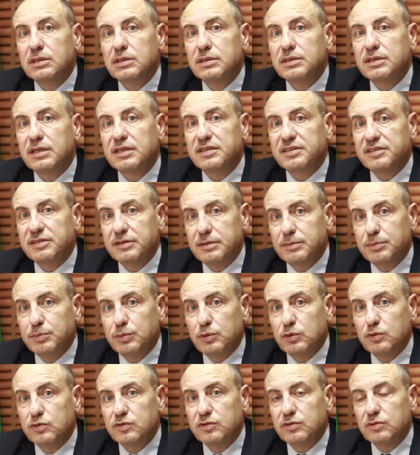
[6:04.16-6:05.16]
that's
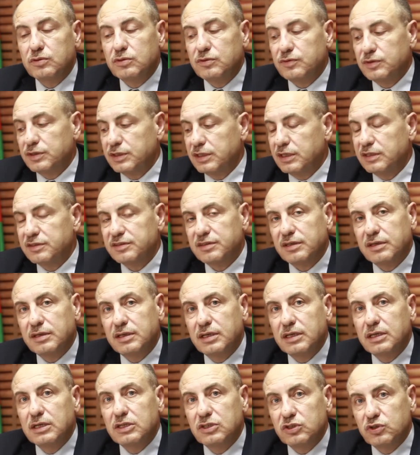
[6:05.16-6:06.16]
imposed over
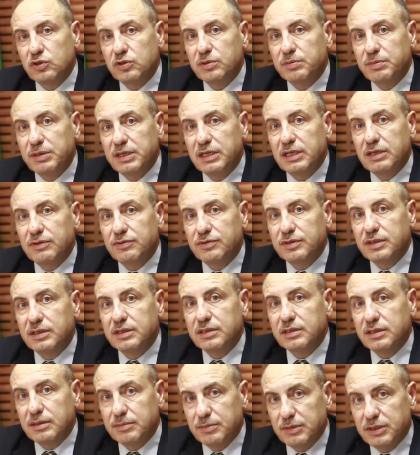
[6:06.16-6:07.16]
Gaza should be
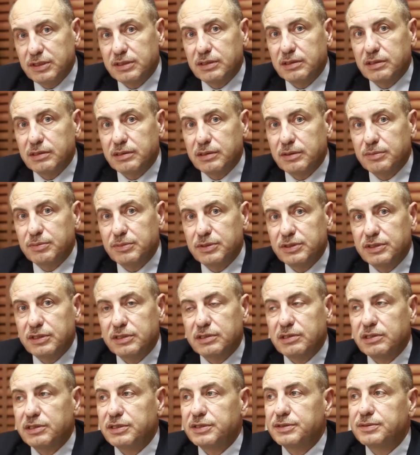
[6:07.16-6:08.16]
lifted
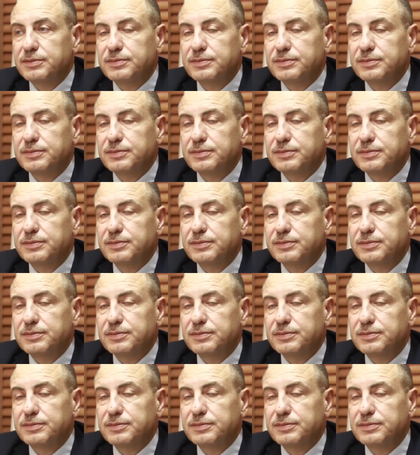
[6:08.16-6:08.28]
immediately.